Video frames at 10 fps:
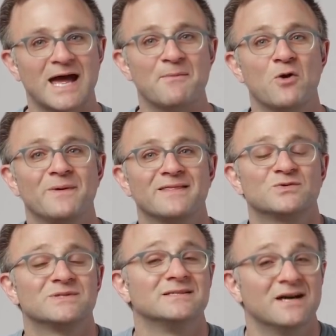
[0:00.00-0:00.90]
I'm hoping
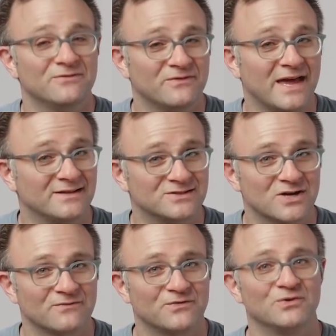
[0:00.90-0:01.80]
this was enough of a head
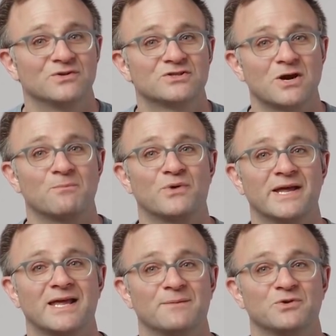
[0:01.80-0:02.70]
start for you to start
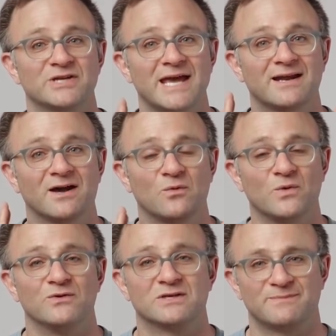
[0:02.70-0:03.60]
breaking up your data
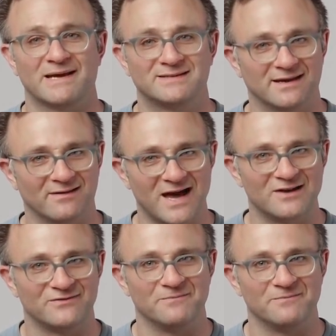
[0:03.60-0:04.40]
when you expect to get a lot of